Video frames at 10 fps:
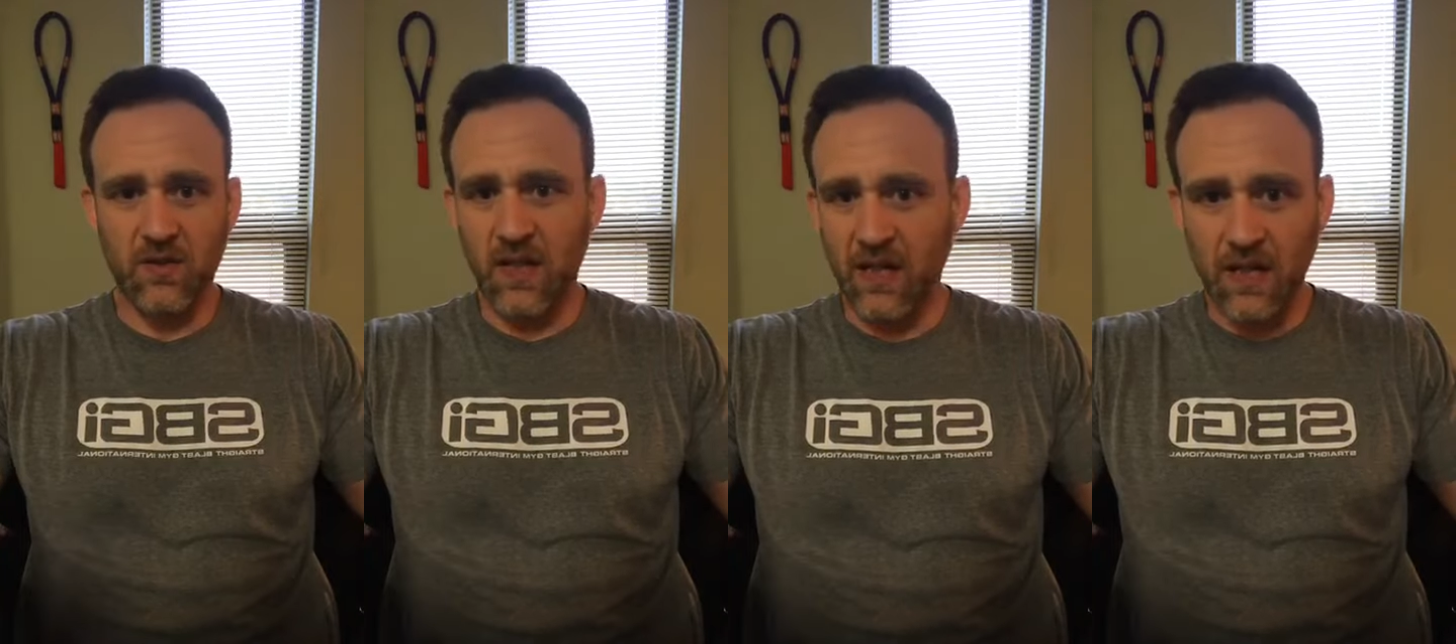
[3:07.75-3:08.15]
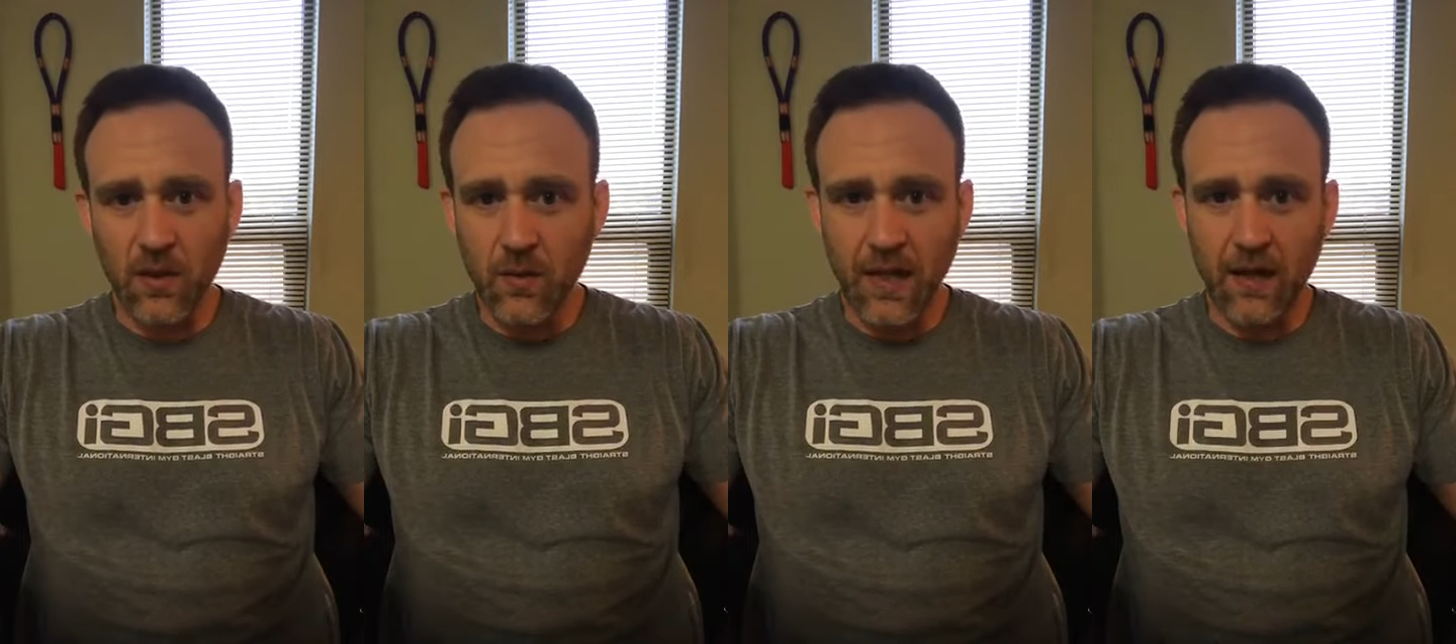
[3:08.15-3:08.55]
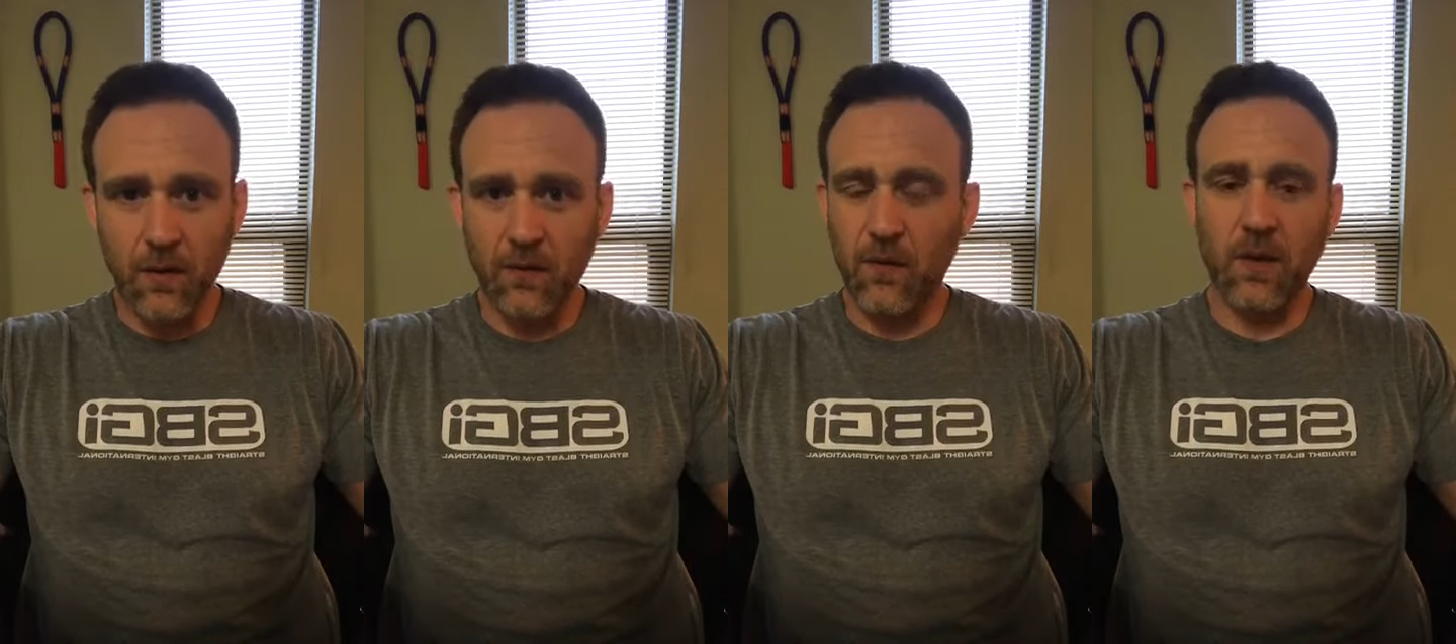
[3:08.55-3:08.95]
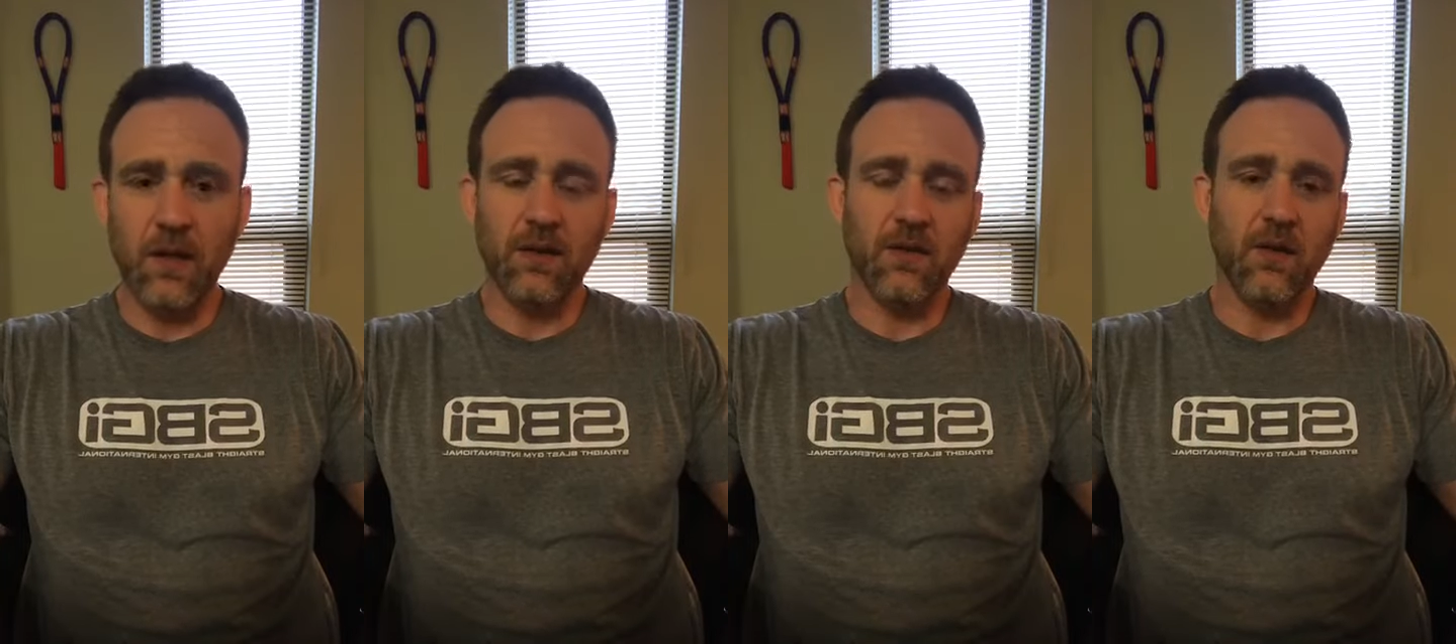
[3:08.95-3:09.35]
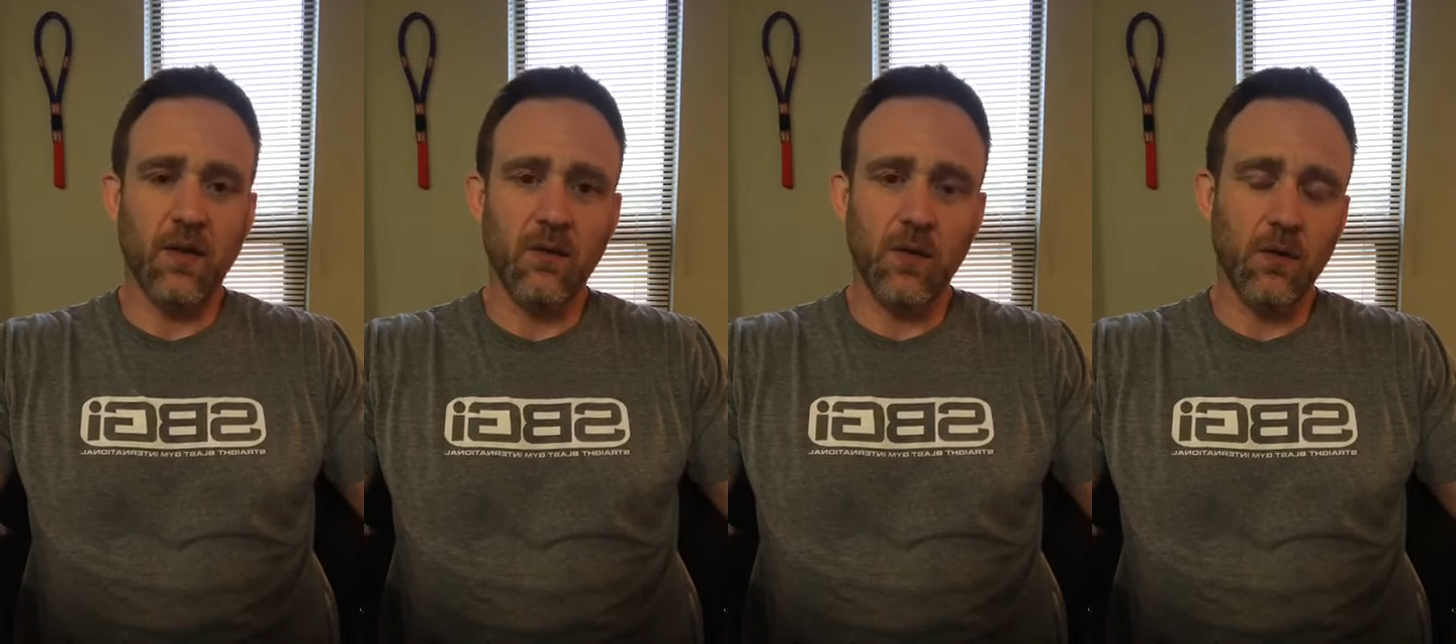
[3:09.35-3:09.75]
taking you down if
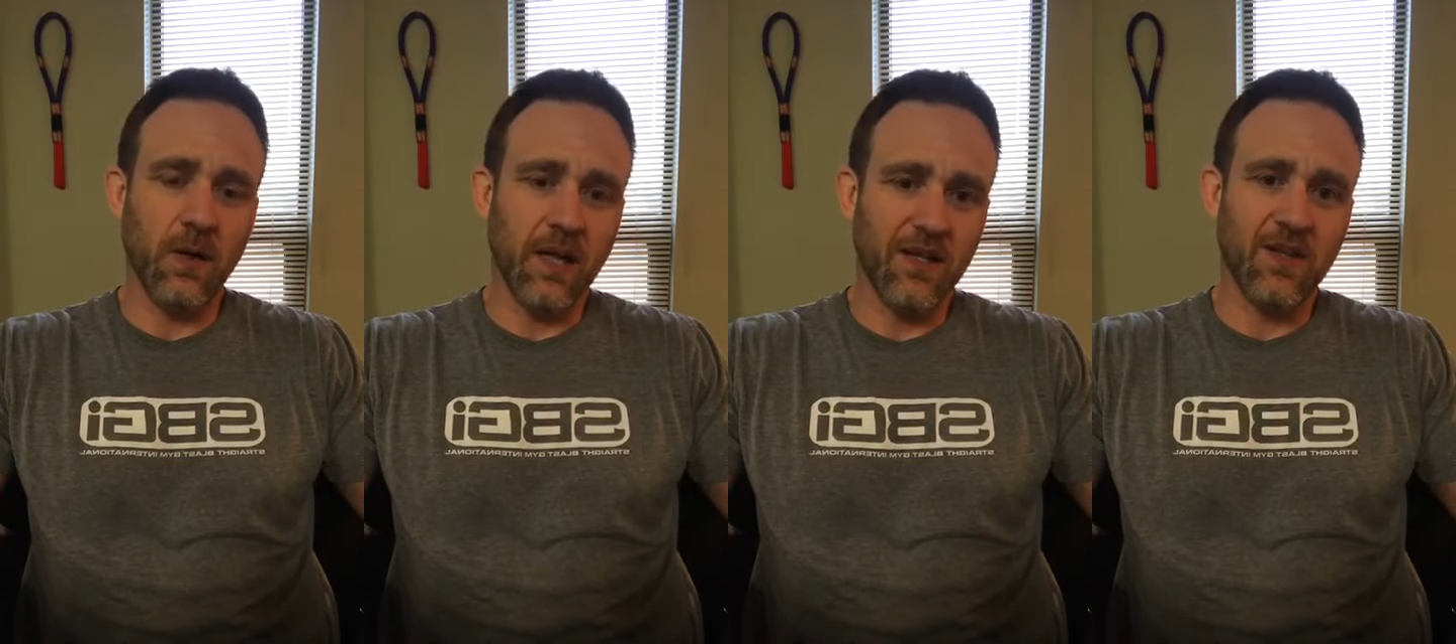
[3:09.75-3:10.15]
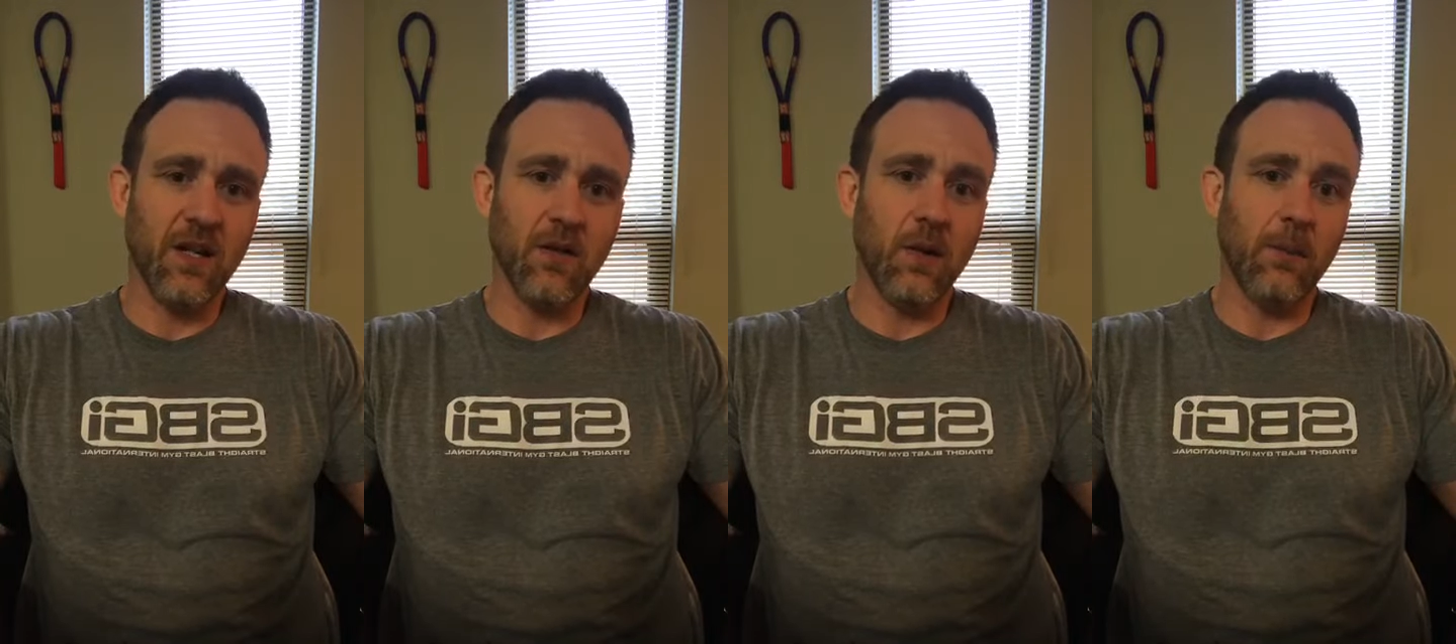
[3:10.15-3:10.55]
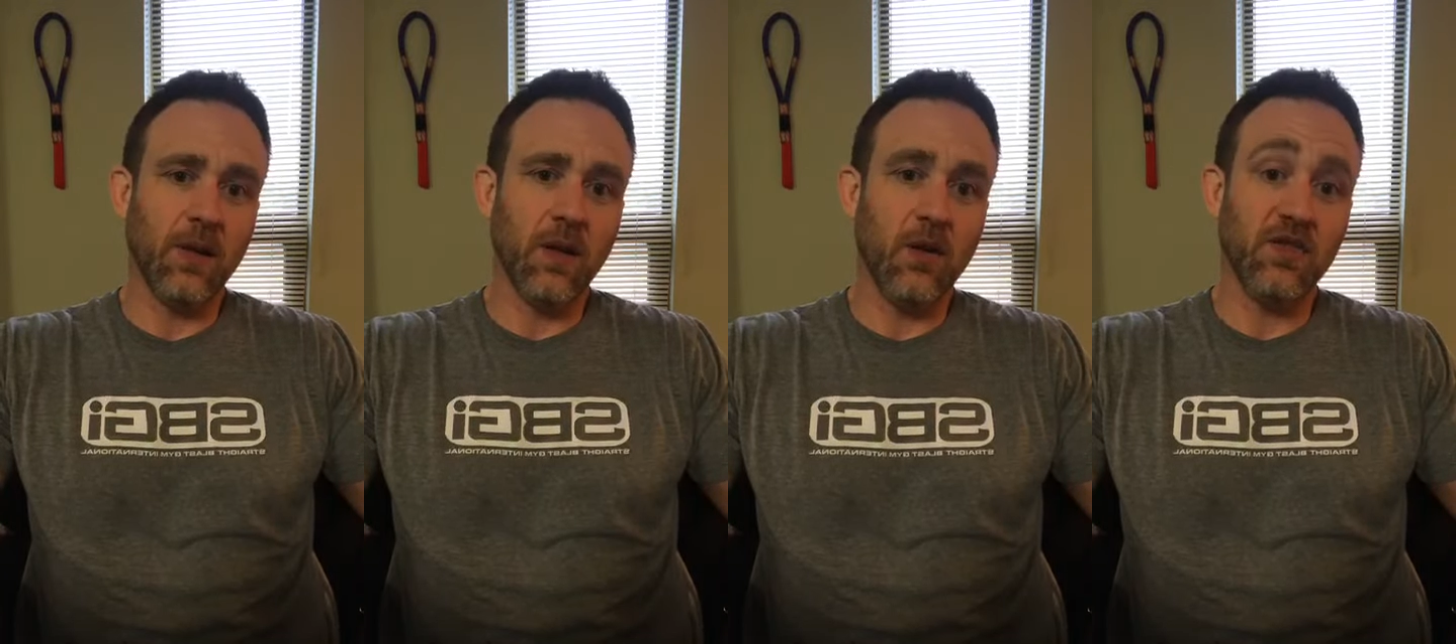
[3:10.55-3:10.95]
you're doing any stand grappling at all.